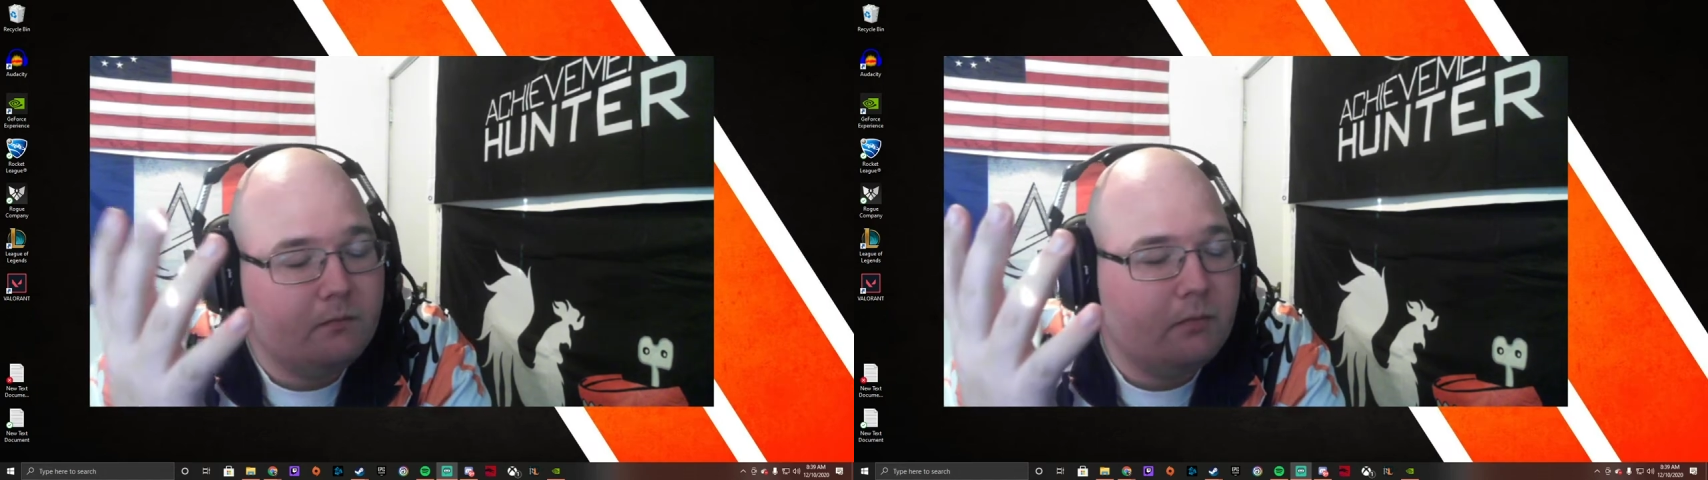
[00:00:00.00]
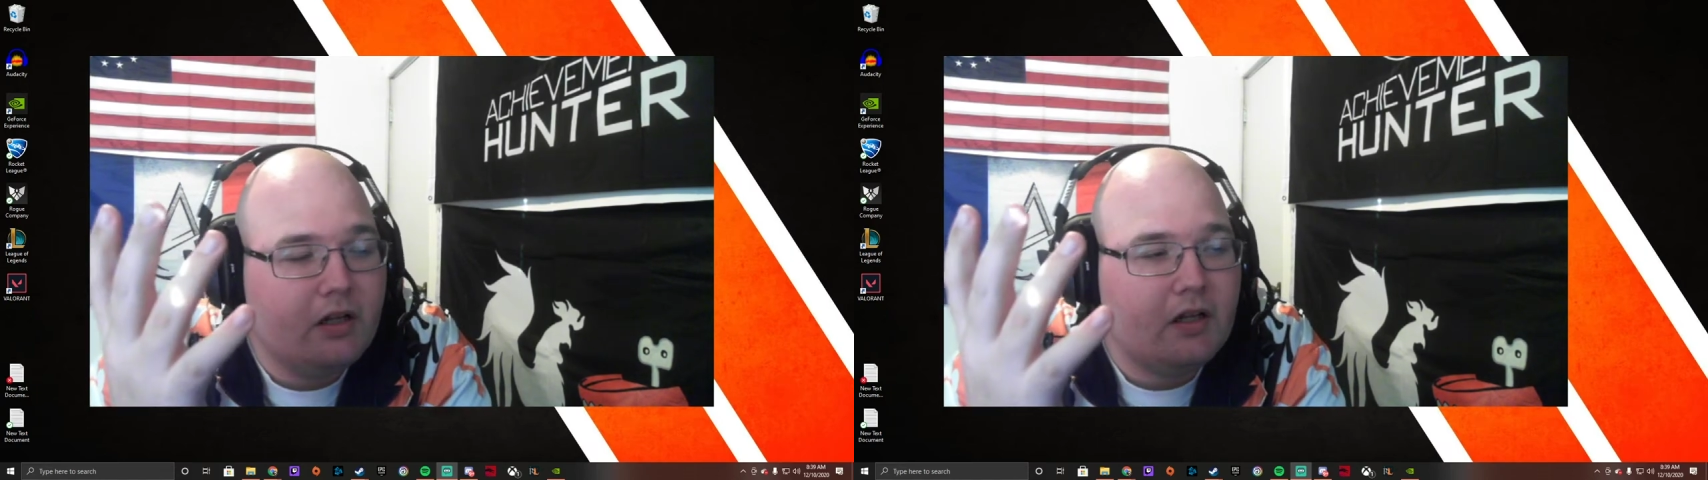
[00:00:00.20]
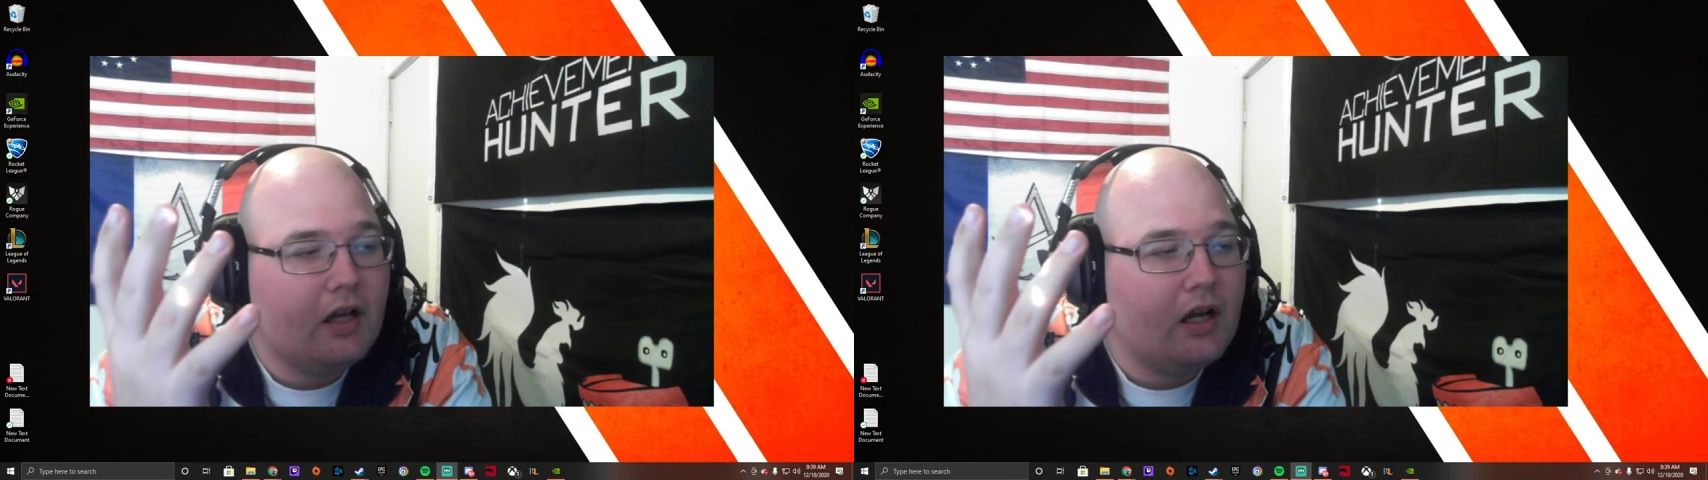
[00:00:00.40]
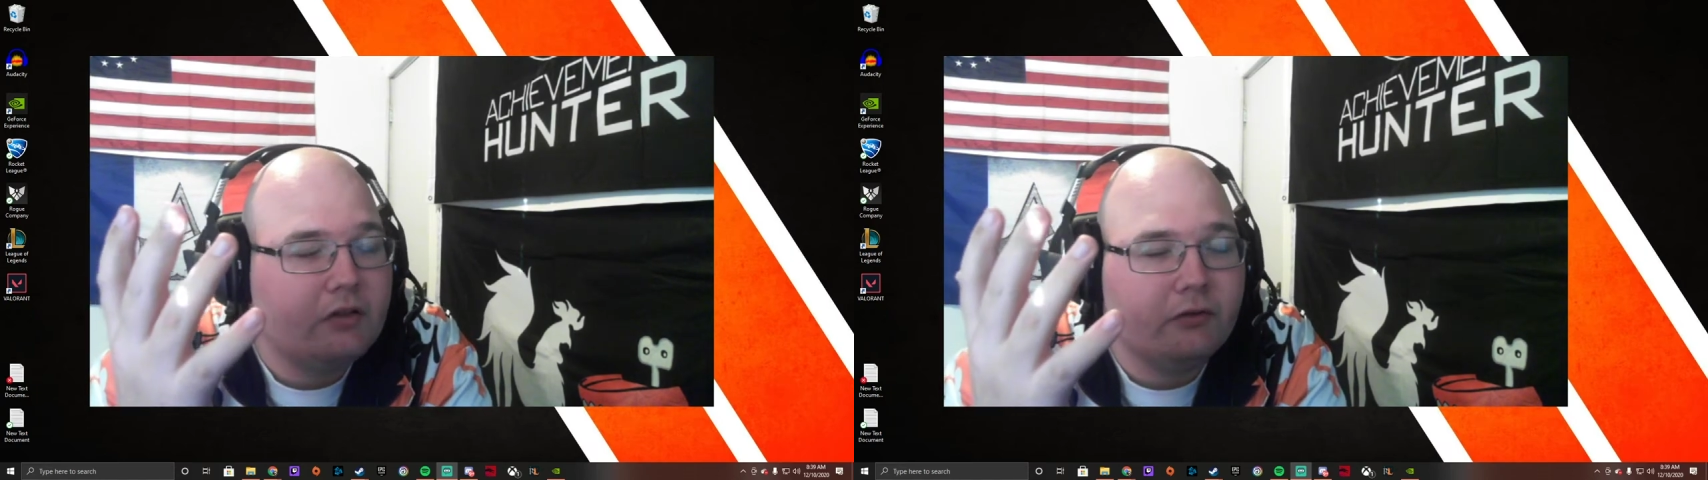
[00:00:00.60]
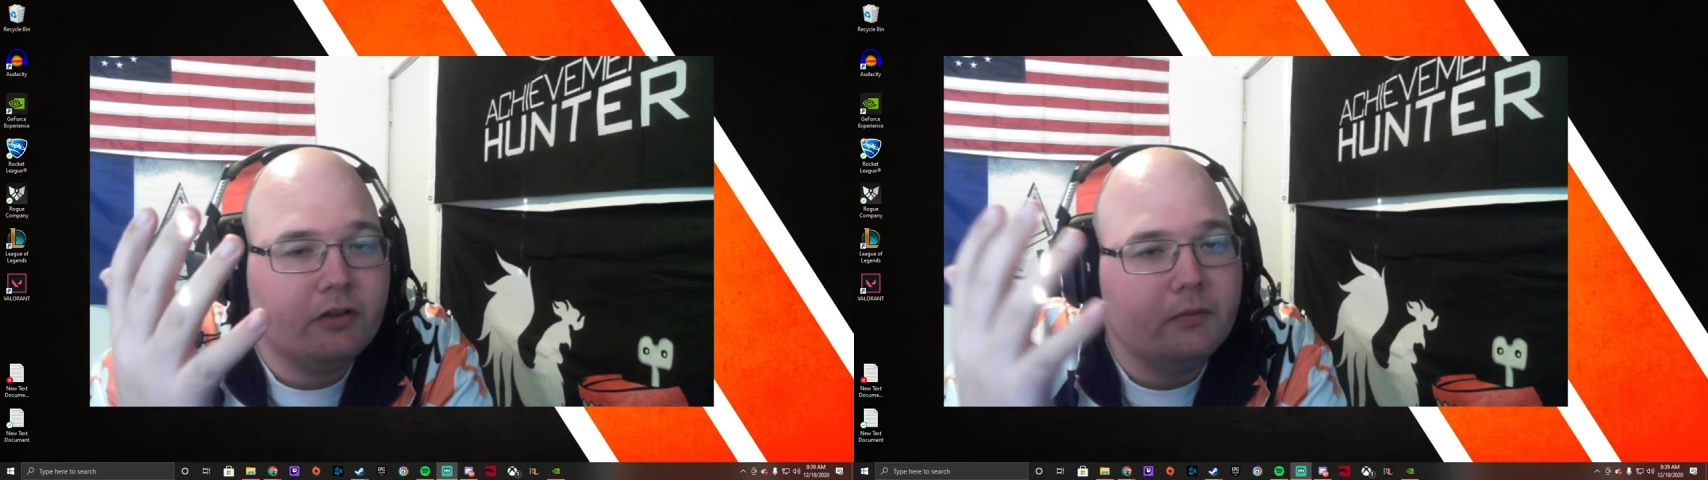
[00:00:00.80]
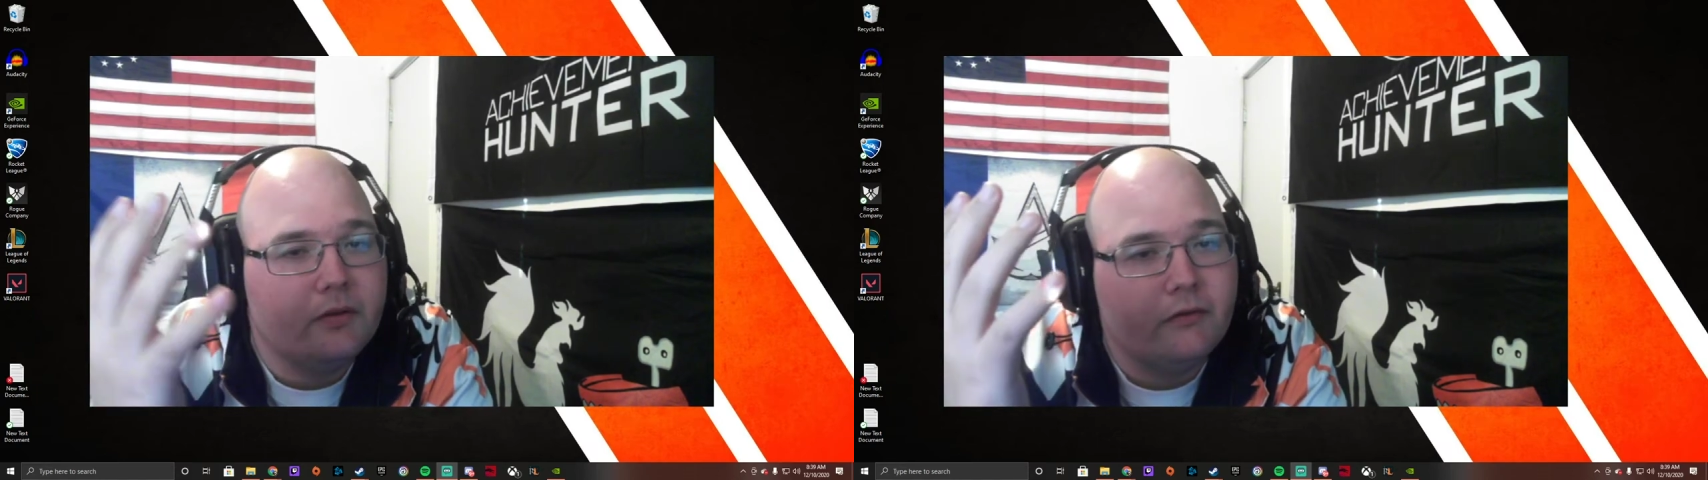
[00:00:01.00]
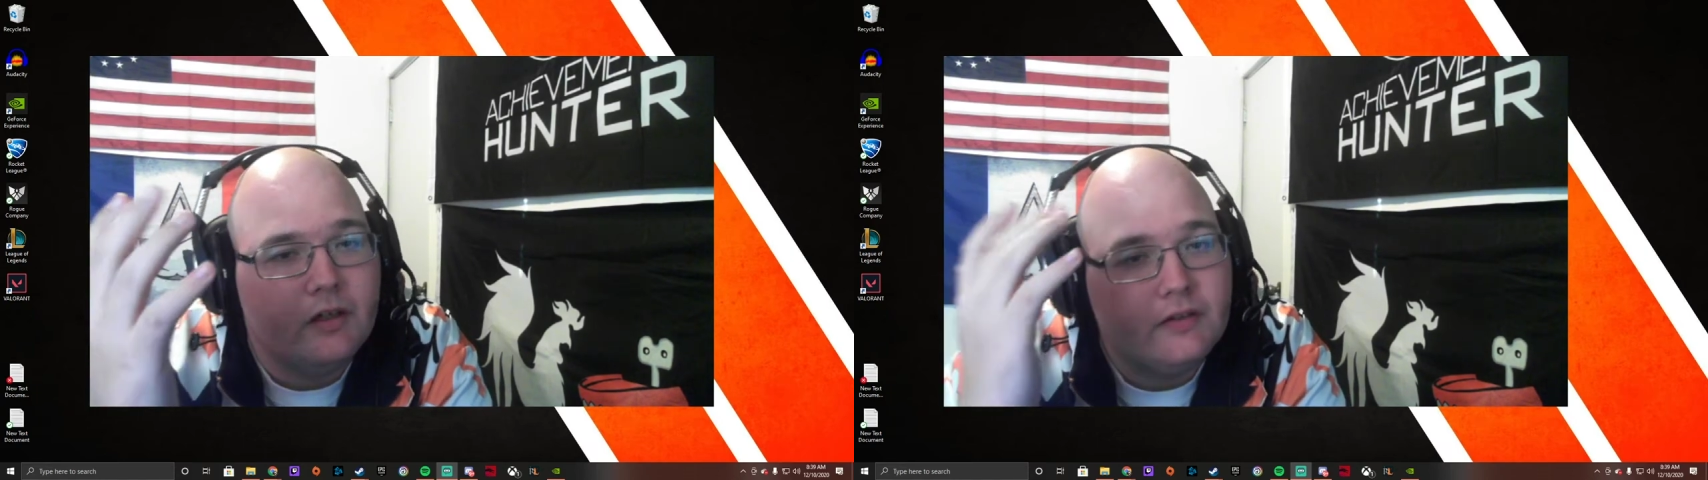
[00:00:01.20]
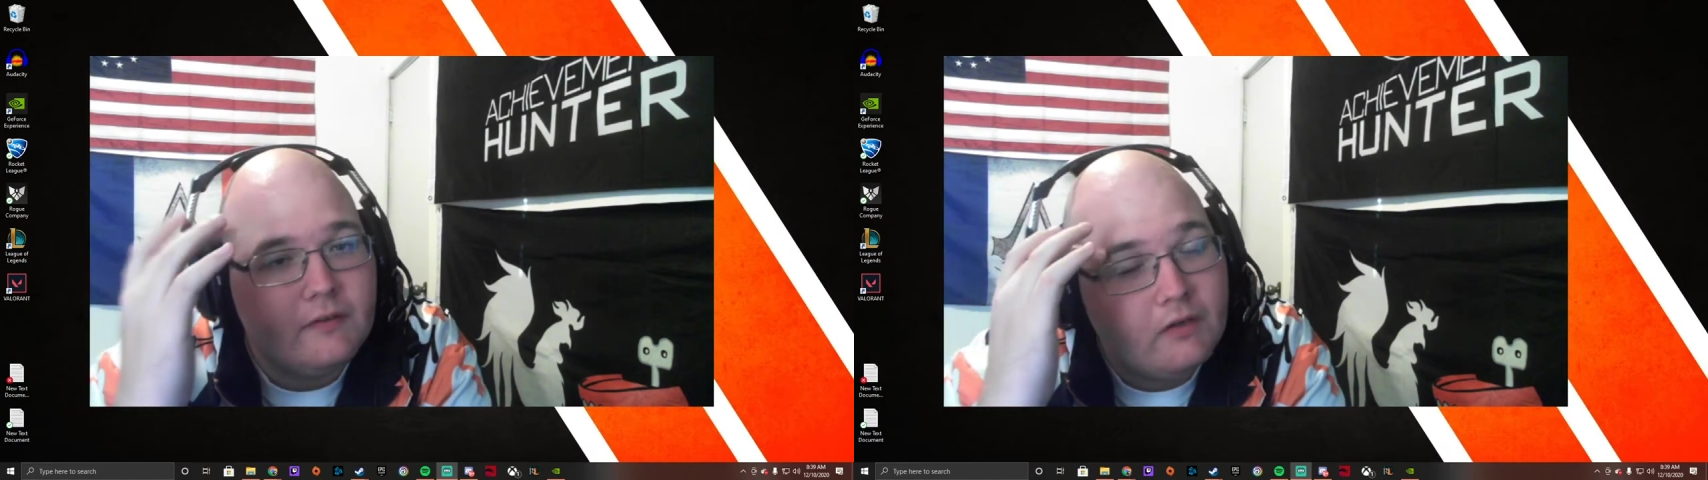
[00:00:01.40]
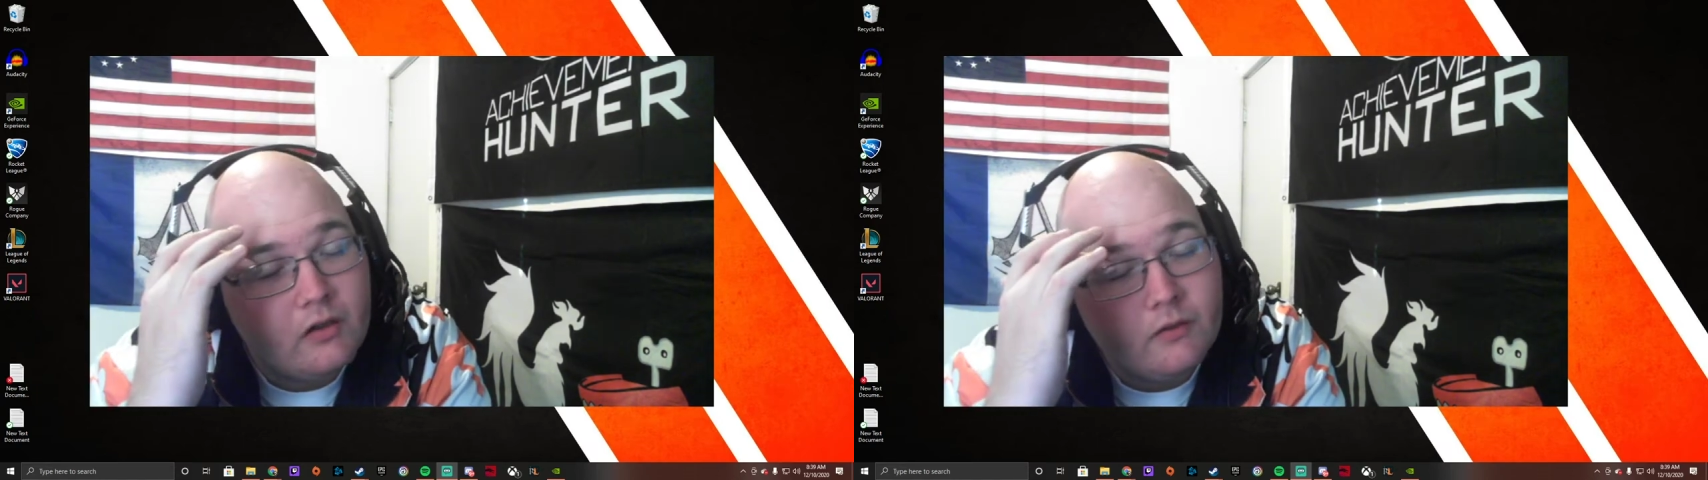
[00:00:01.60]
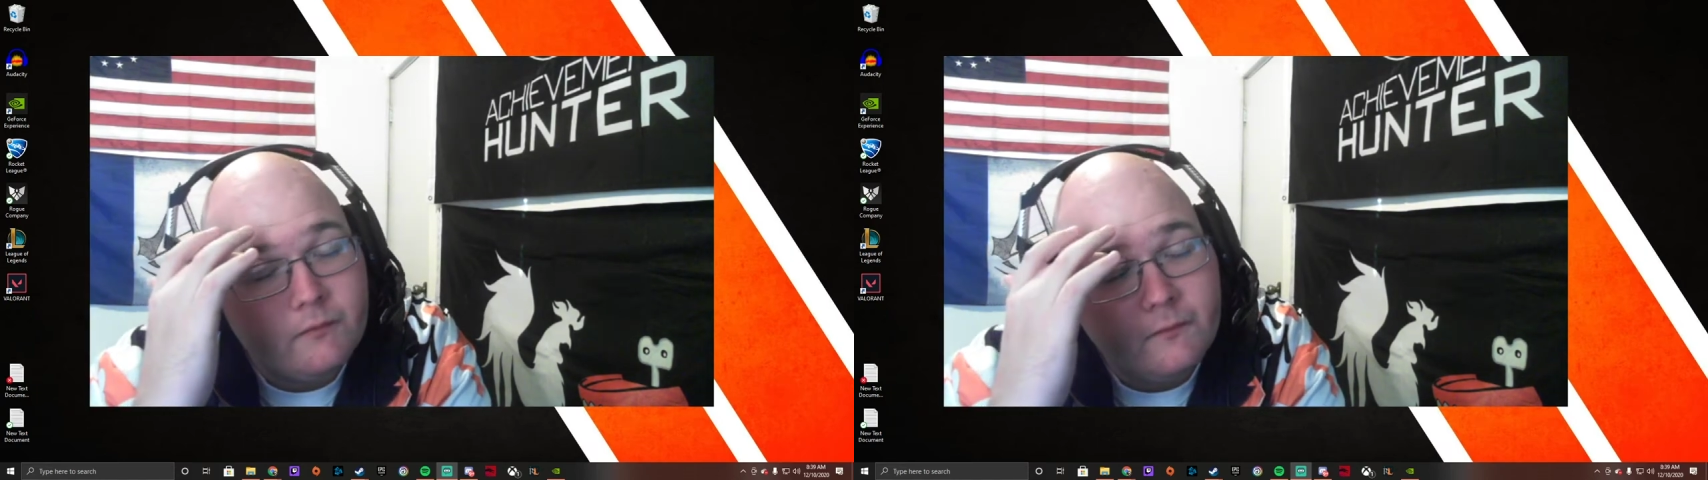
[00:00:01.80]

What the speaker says: been on a hot streak with Grand Theft Auto